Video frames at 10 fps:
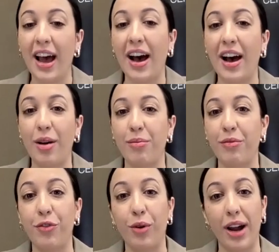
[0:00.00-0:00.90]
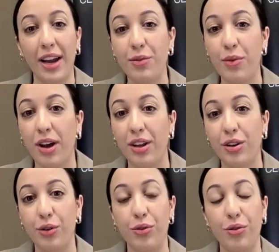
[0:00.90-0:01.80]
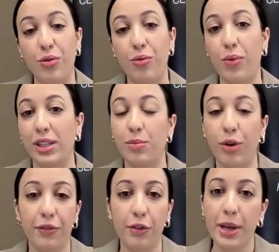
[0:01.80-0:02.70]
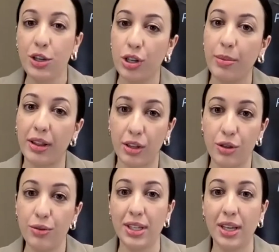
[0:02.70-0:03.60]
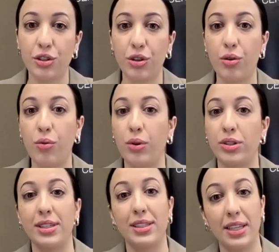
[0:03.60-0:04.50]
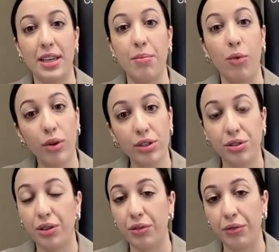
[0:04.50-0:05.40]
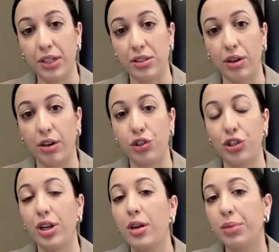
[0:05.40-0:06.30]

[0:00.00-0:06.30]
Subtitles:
For anyone who wants more information about the Hughes Center or to see more student research,